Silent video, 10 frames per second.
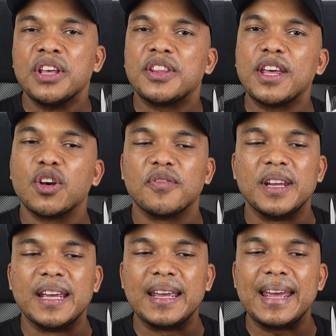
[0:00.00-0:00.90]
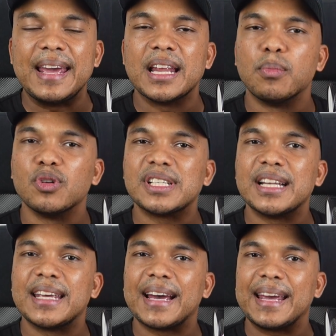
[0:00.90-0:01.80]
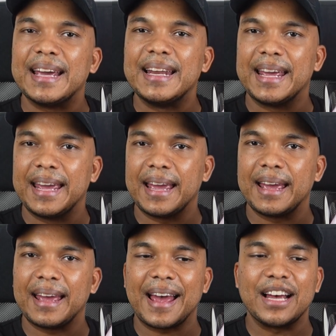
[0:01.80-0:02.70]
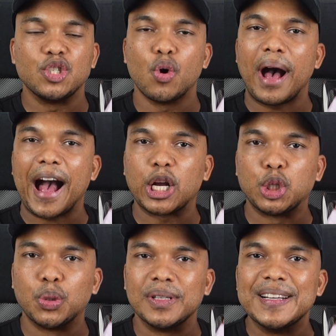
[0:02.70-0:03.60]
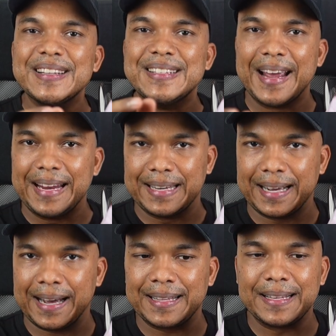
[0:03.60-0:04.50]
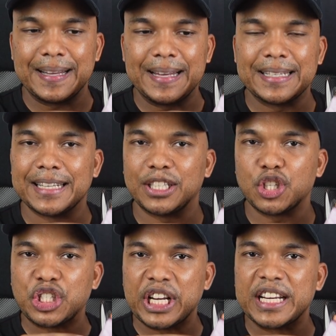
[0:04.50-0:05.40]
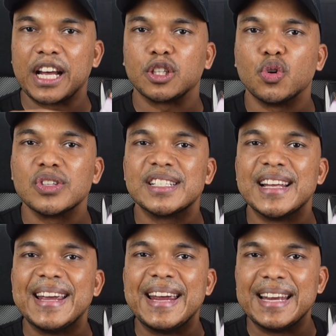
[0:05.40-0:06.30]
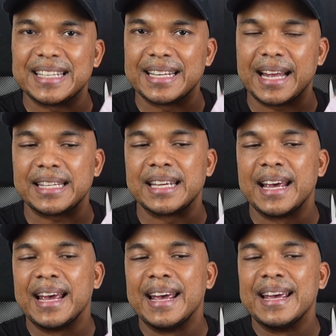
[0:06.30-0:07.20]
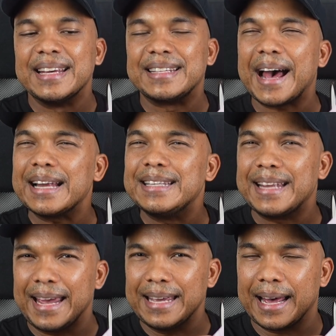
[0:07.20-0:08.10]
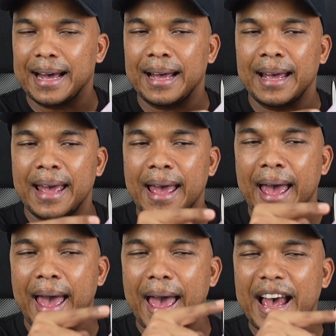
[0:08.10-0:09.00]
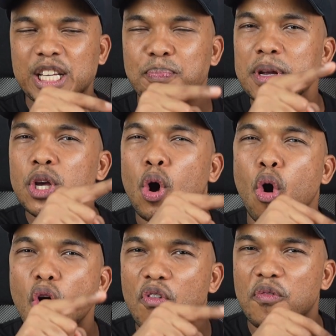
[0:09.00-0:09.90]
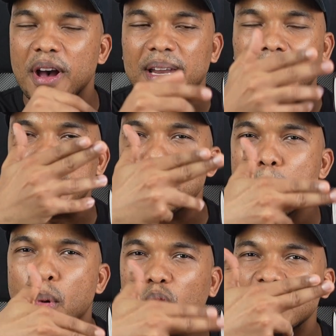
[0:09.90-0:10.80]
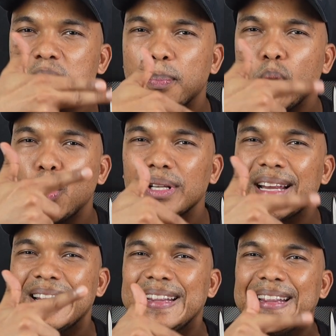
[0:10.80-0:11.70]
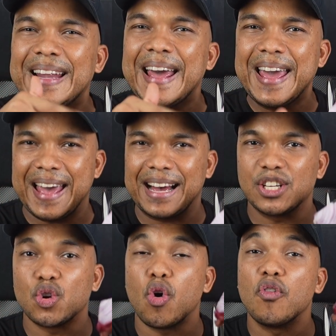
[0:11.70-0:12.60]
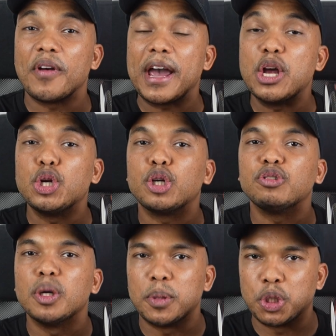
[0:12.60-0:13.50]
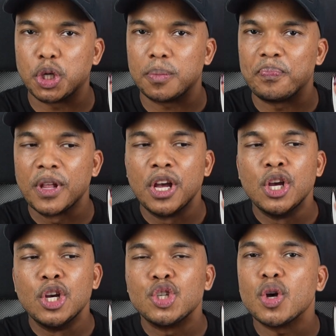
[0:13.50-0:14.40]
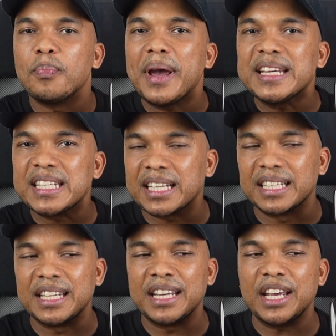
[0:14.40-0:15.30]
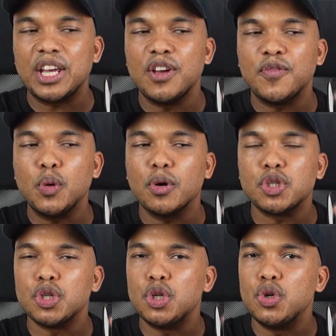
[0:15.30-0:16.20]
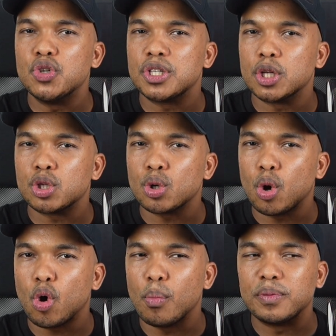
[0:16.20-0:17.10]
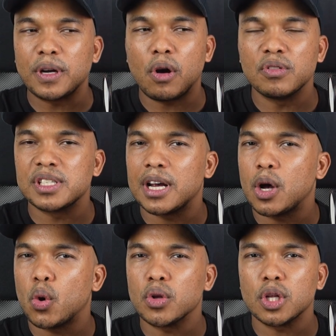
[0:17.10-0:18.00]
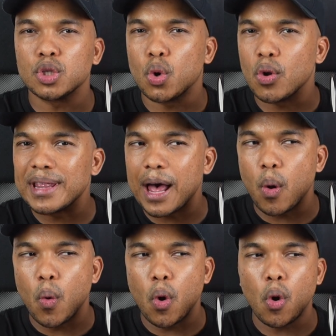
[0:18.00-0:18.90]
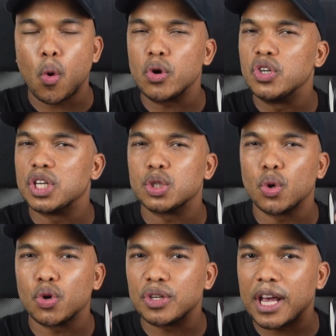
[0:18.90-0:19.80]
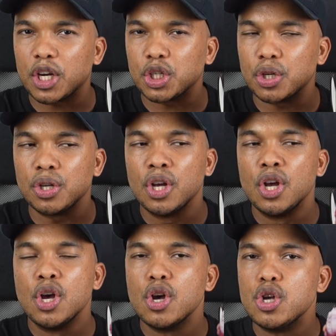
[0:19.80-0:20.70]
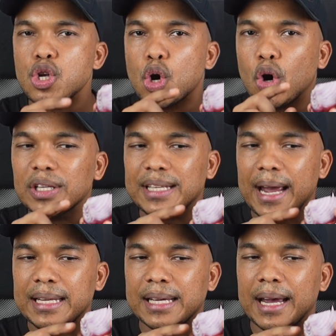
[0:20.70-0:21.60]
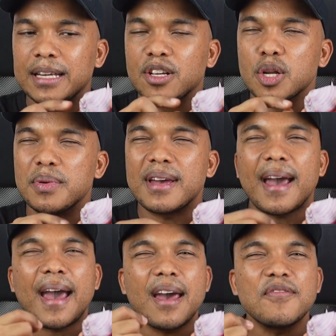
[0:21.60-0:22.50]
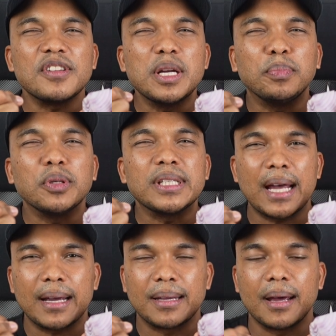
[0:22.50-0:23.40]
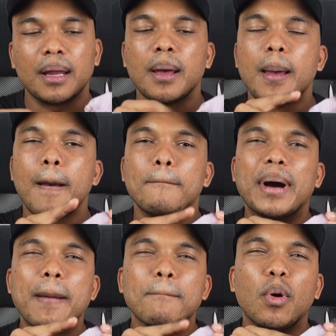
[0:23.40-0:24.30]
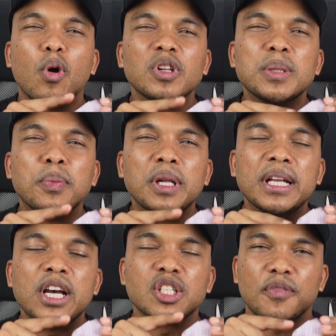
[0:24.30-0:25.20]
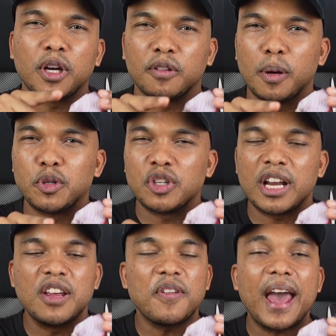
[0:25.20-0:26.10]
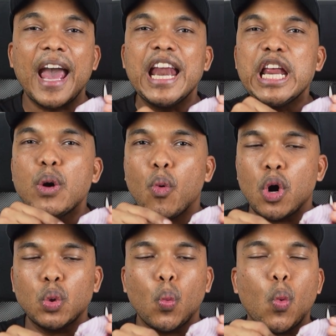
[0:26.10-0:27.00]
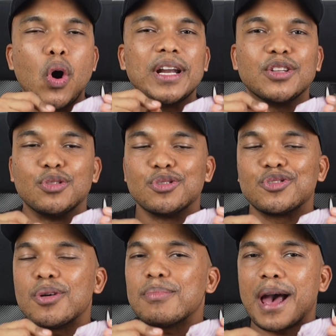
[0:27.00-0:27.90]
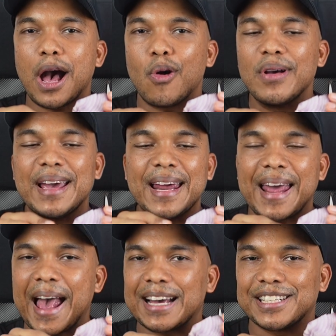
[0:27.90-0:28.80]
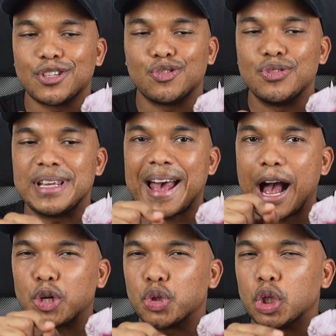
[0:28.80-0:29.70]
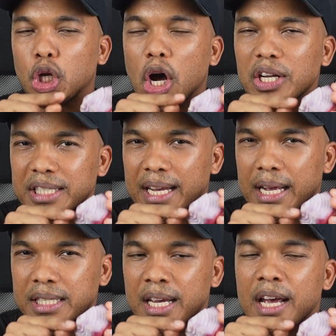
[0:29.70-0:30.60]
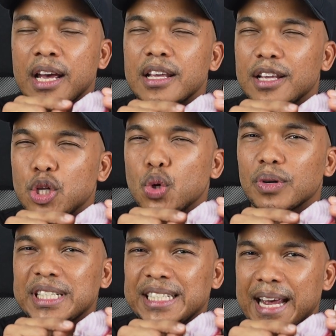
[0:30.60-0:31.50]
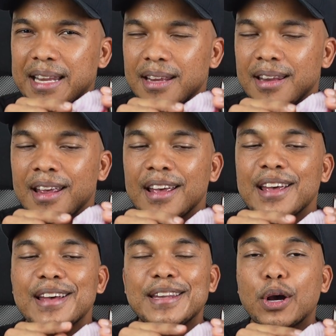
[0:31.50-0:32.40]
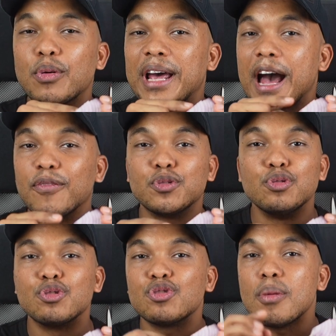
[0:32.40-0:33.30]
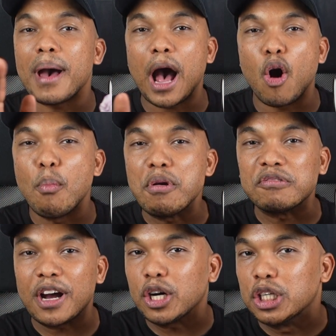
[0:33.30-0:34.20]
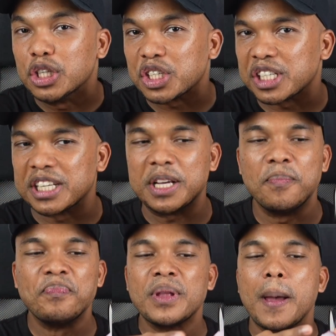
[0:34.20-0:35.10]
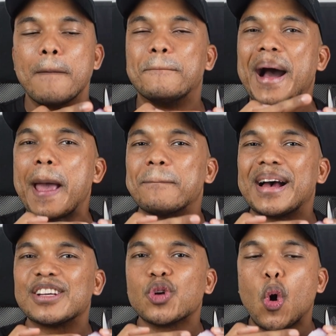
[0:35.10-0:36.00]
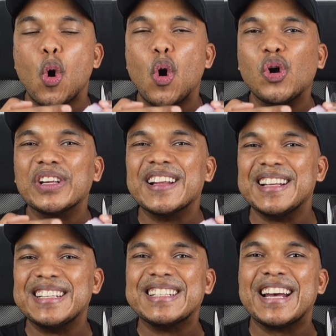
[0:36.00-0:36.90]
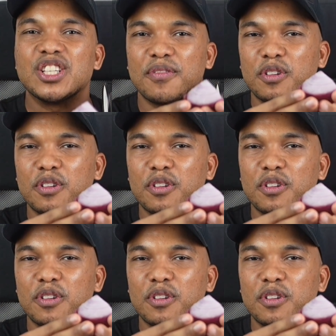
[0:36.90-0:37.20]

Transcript: think of the innermost layer in here as your actual data, the data that you're sending across the internet. That data has been covered in multiple layers of encryption. So basically, if you were to use the Tor browser or the Tor network or use a Tor connection, your data is going to be heavily protected by multiple layers of encryption. And if anyone wanted to somehow gain access to the actual content that you were sending, they would have to somehow miraculously bypass all these layers of